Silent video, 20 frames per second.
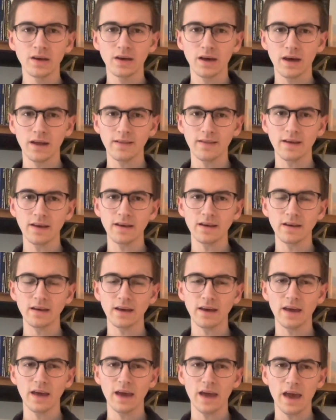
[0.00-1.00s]
I think
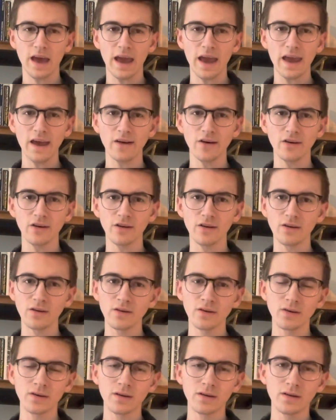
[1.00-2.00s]

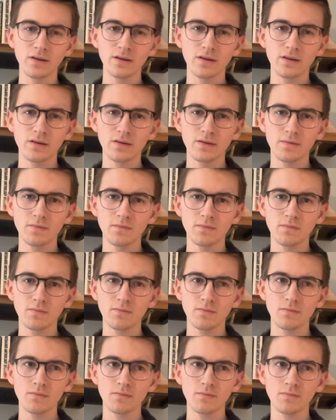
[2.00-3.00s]
Hegel
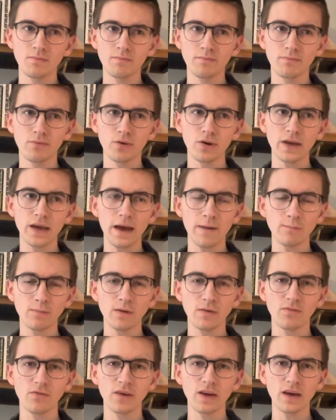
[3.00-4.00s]

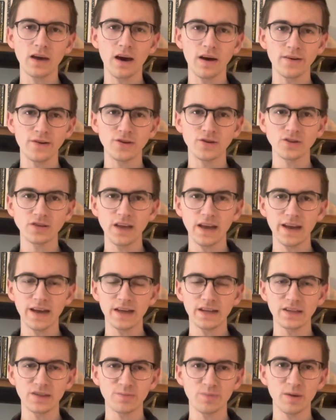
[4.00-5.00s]
preemptively
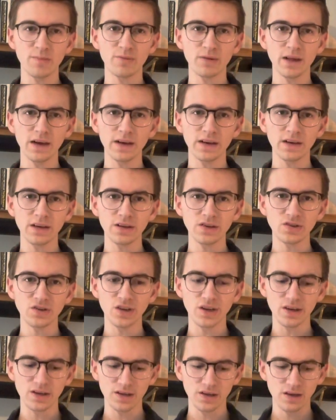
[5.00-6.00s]
understands people like
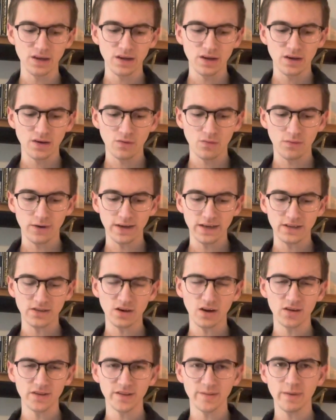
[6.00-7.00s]
Nietzsche when he
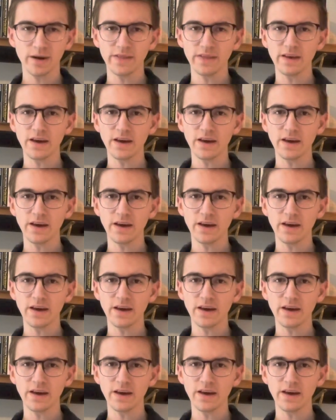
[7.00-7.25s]
talks about the